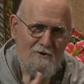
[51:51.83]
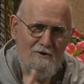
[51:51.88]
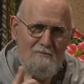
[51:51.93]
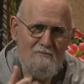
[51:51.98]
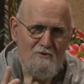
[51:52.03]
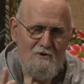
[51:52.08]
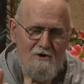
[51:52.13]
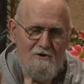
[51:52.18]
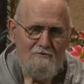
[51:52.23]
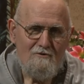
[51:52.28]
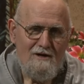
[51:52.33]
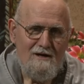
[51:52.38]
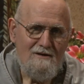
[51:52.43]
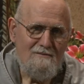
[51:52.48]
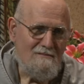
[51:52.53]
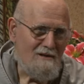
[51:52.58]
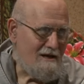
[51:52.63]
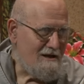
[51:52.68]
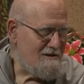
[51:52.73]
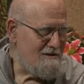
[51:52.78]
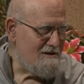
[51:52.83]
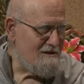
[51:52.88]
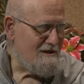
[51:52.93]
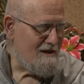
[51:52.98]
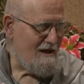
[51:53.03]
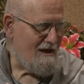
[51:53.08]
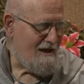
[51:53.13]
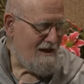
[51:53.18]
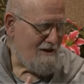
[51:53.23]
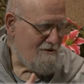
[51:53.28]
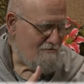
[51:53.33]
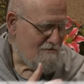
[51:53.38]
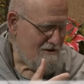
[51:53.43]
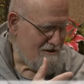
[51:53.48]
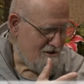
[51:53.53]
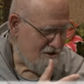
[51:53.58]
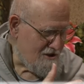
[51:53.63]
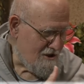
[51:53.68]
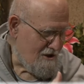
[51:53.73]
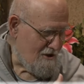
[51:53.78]
a program like today
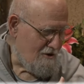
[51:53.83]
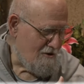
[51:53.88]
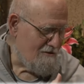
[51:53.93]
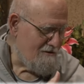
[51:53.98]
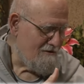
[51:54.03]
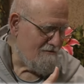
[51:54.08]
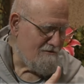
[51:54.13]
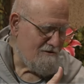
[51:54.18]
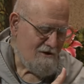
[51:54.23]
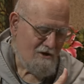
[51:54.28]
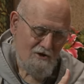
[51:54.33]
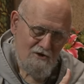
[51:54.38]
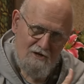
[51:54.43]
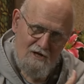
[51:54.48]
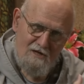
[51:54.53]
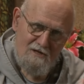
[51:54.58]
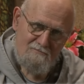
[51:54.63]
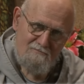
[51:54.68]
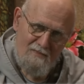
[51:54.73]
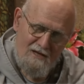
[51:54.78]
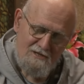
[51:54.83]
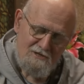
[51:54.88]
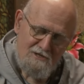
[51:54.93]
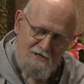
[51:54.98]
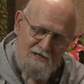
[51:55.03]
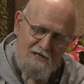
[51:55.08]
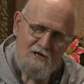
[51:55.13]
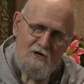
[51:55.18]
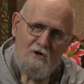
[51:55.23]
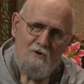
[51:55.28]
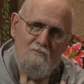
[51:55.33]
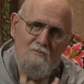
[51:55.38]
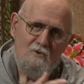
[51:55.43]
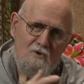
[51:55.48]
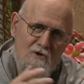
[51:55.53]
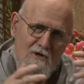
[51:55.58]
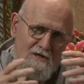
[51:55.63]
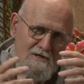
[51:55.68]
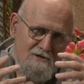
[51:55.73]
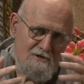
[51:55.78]
with Joan, with her mentioning her book.